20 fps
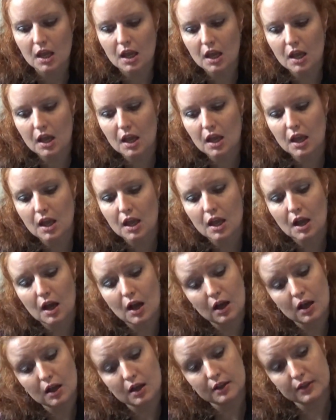
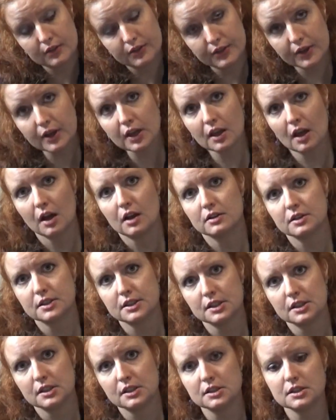The
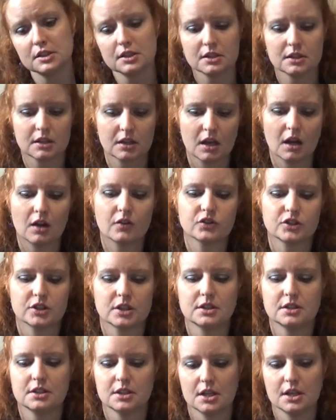
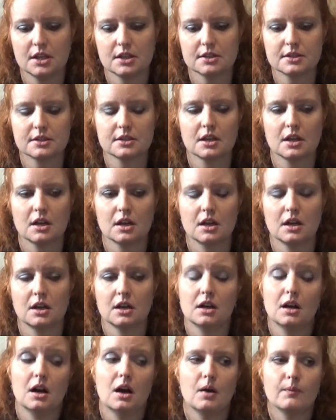content is
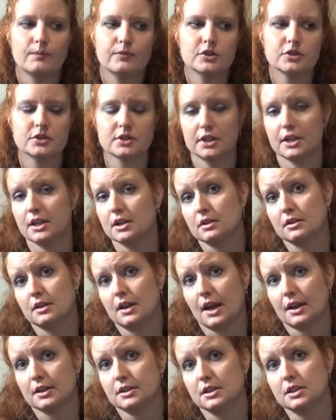obviously
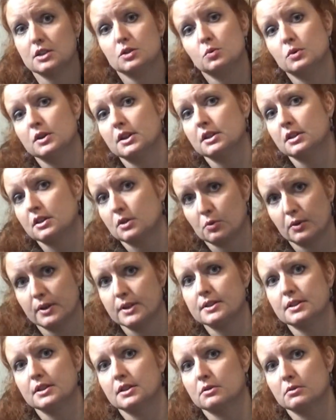connected with
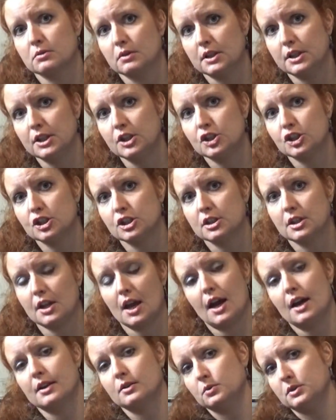Christian religion
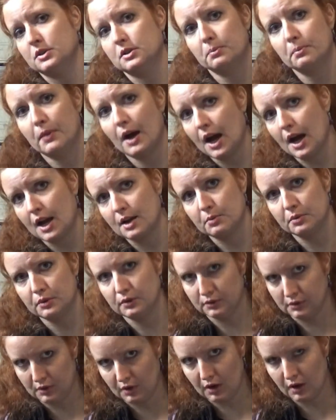and with the
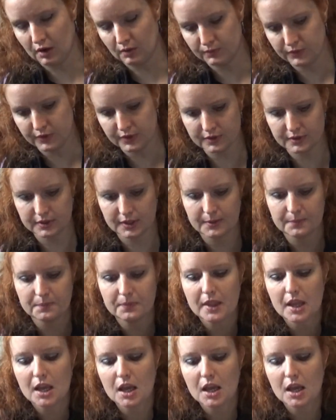Bible, obviously.